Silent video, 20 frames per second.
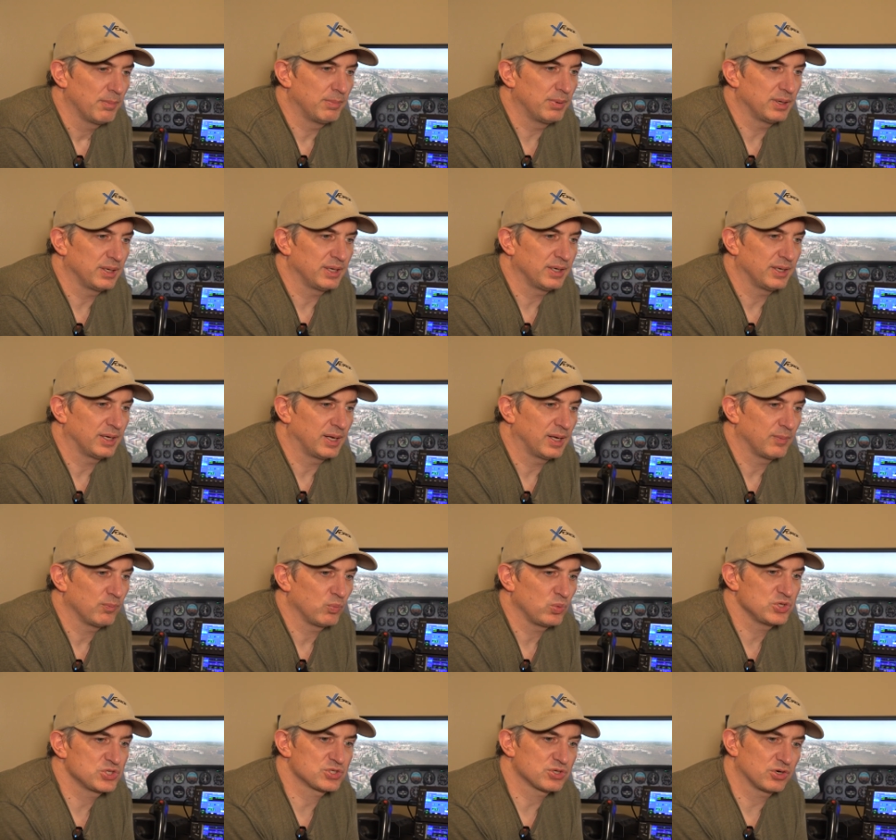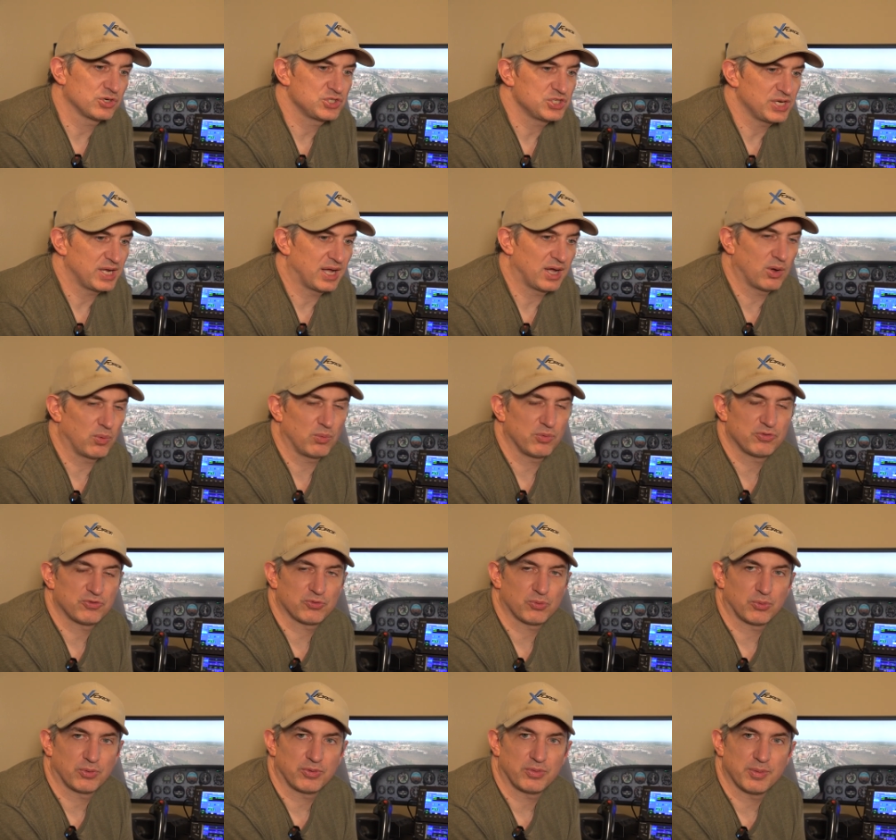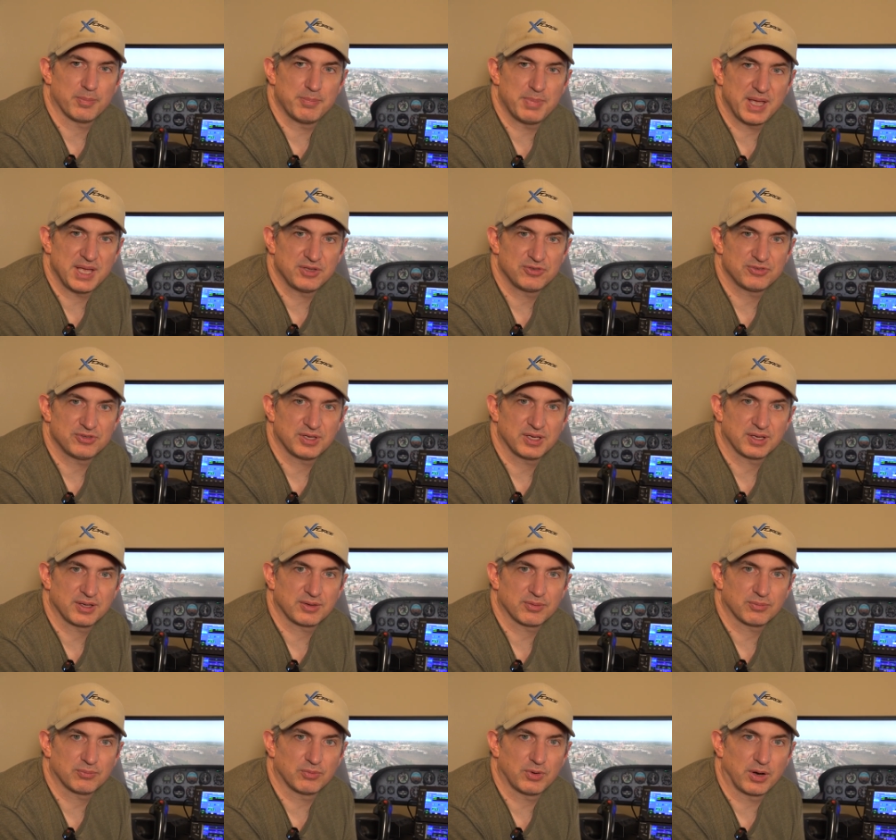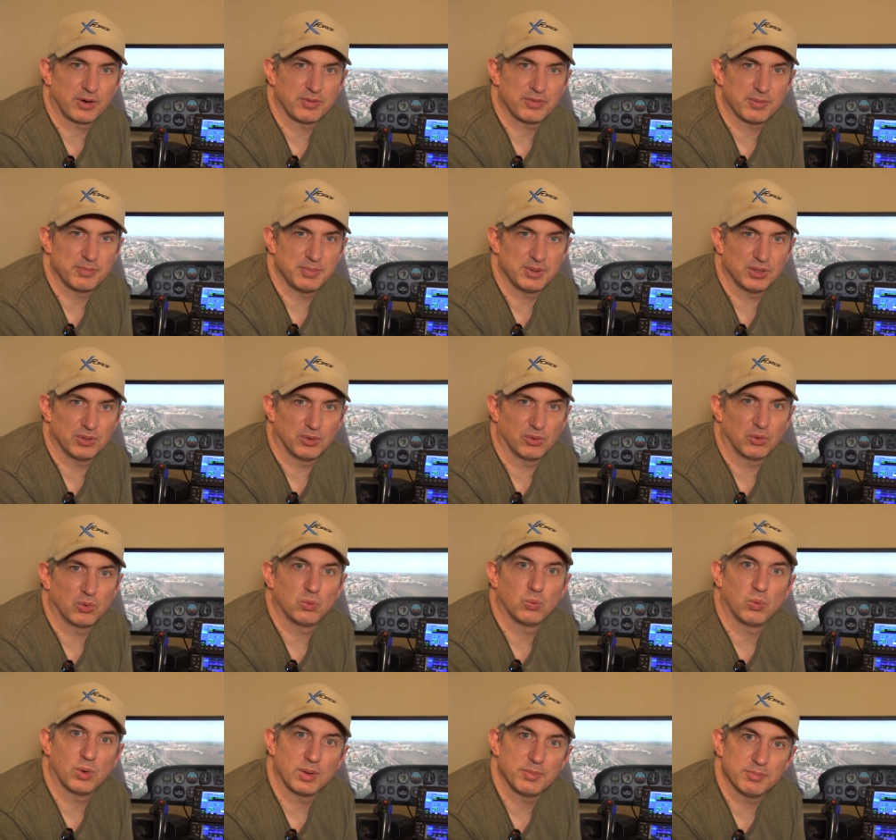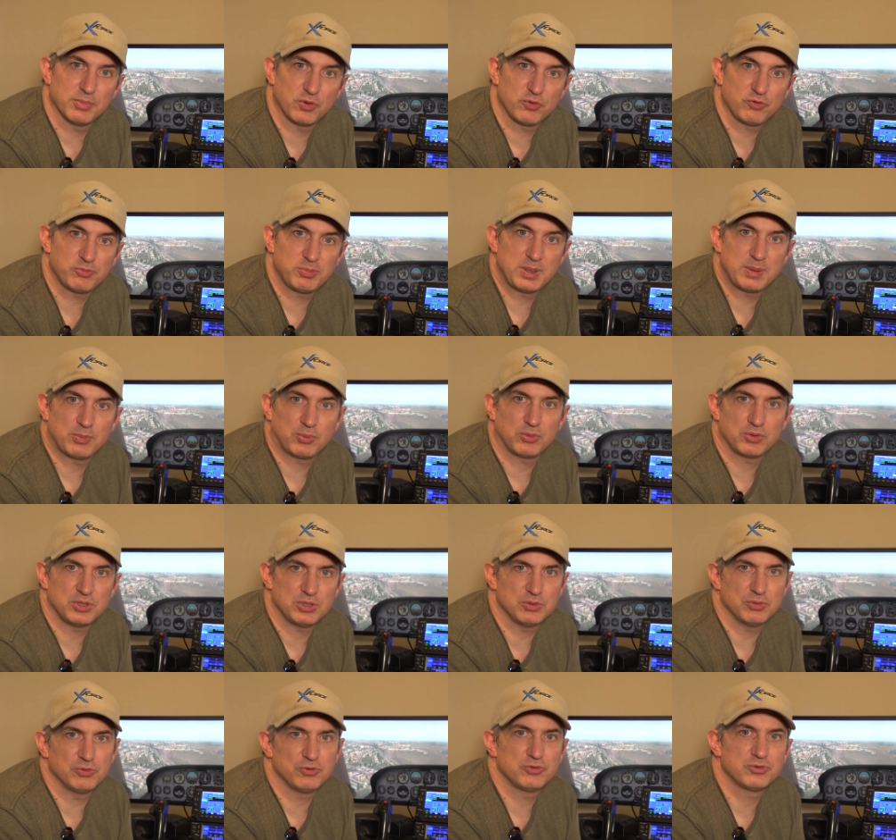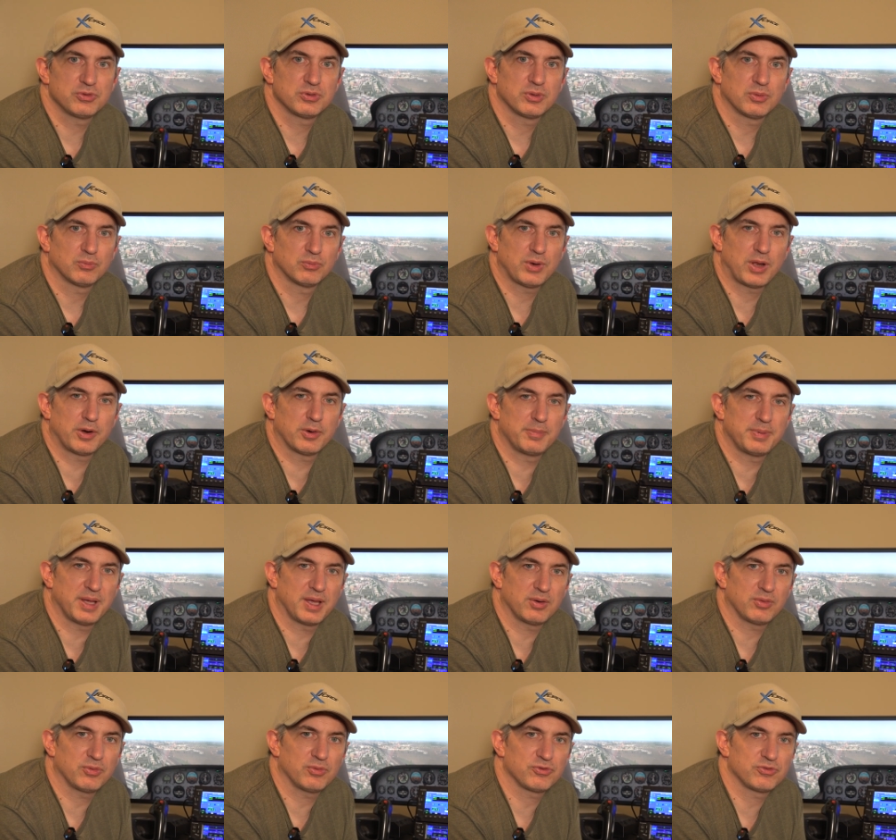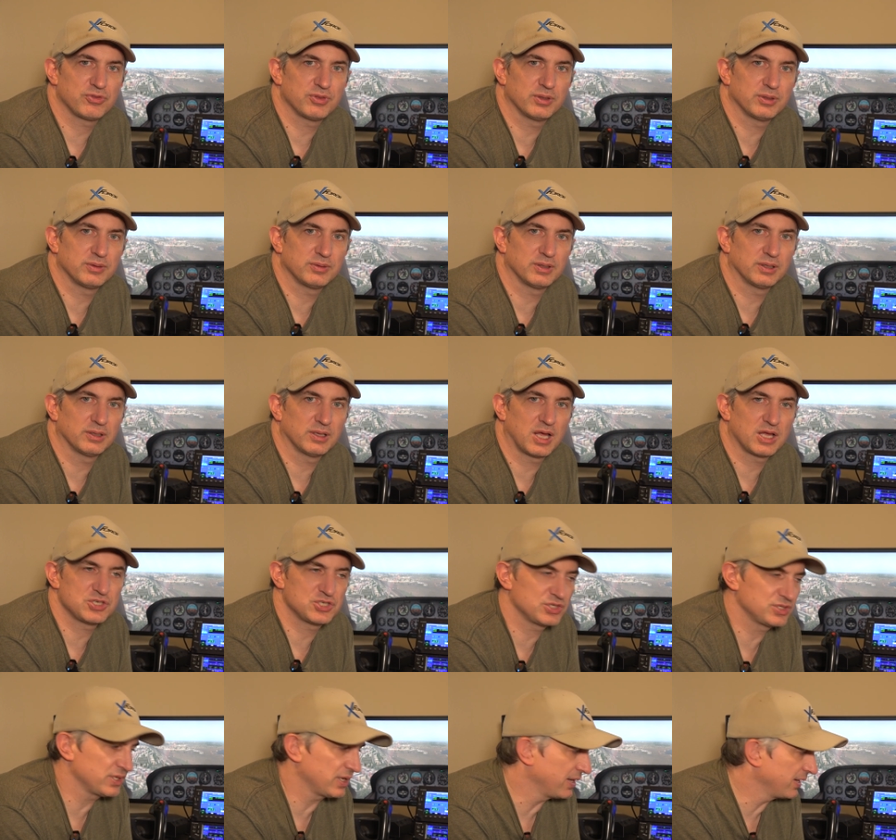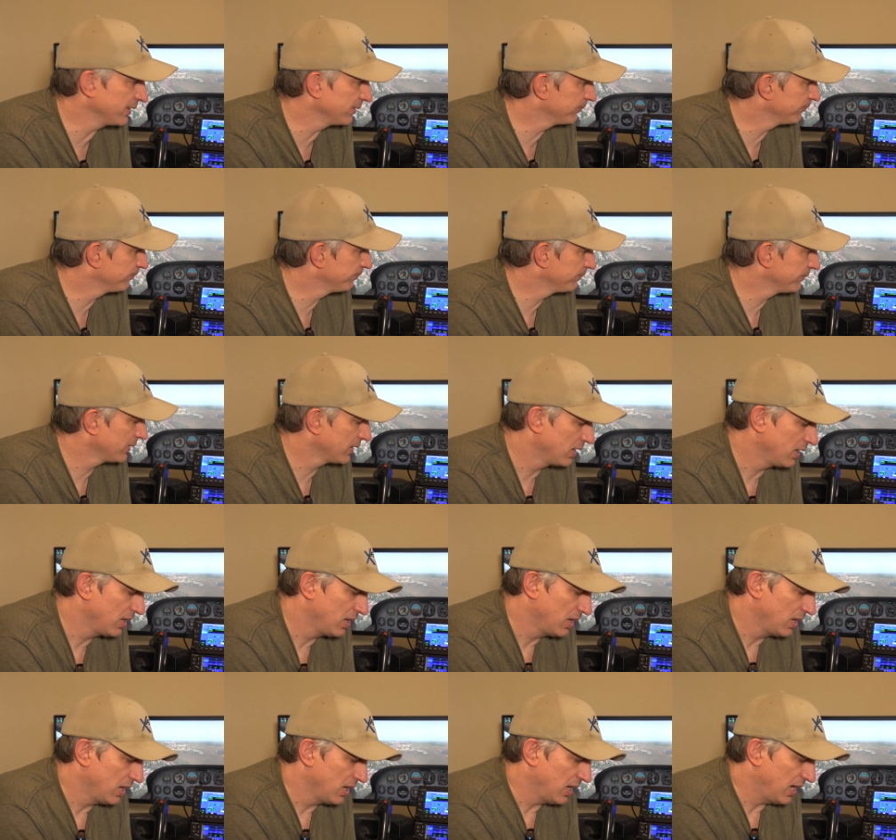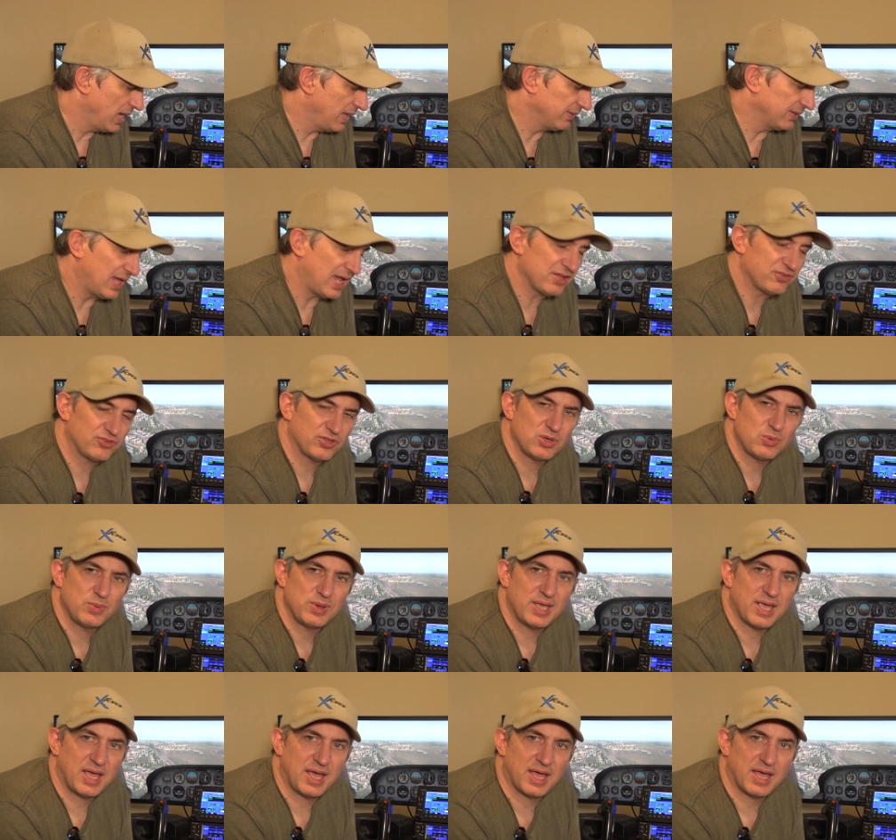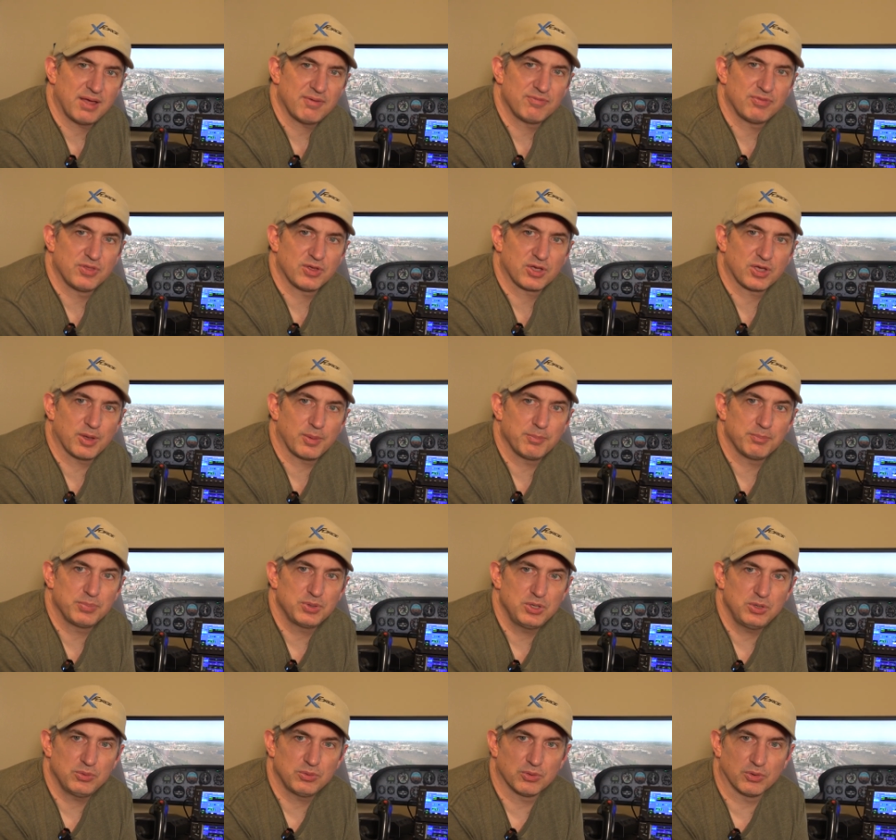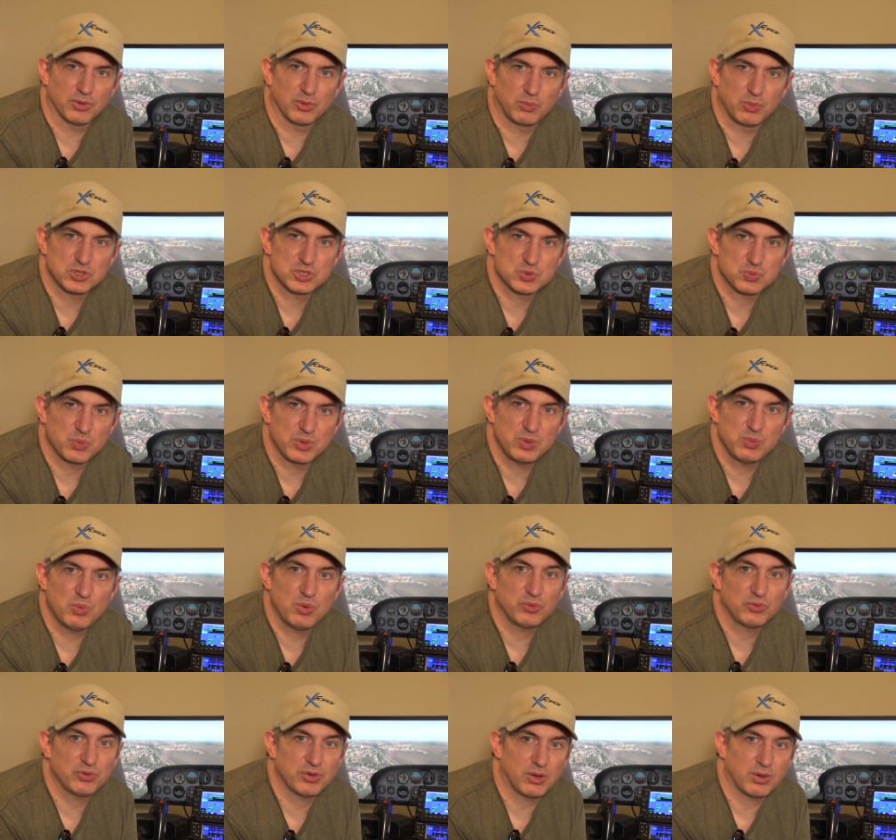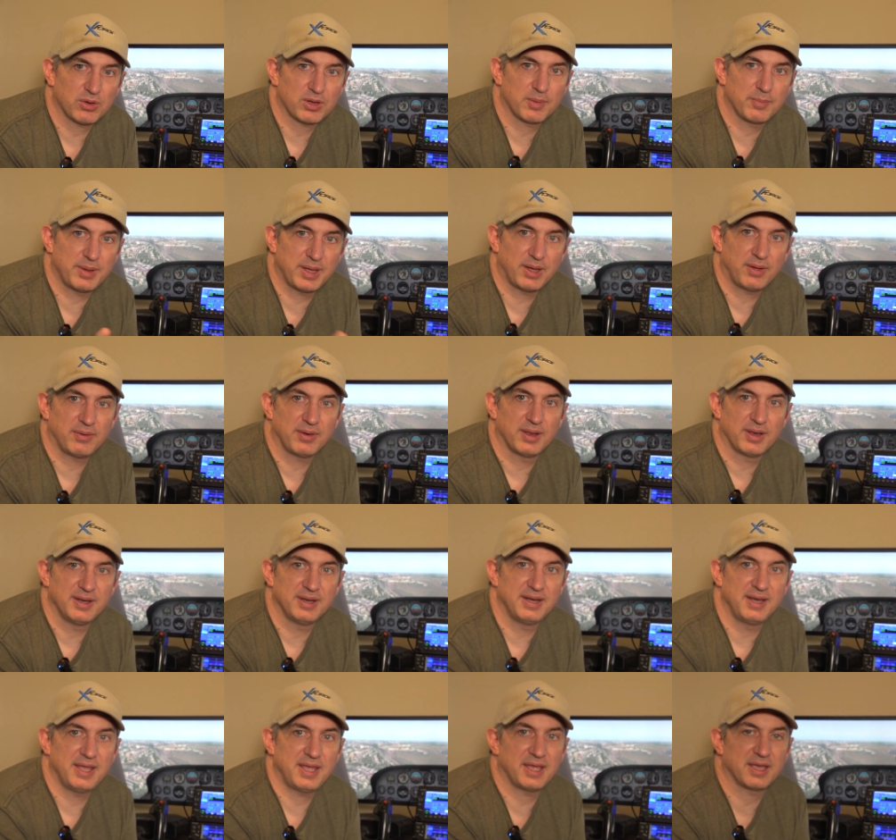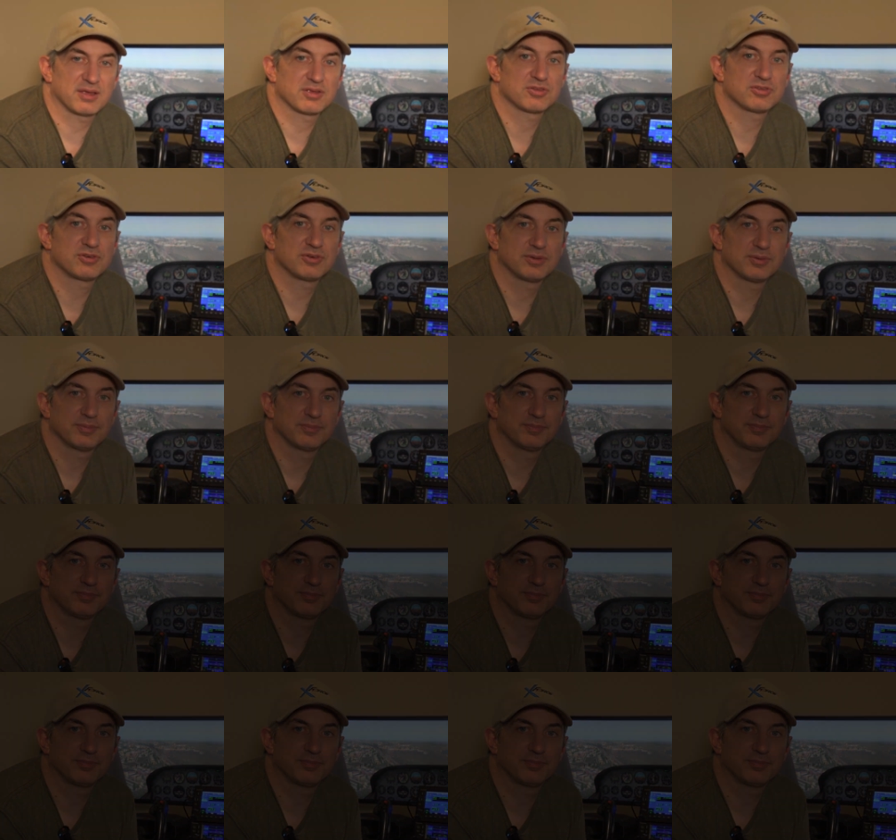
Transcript: But um, we start you out with sort of the basic run-of-the-mill, what most people use rudder pedals, the, the Logitech. And lastly, we have the computer, which we will talk about next.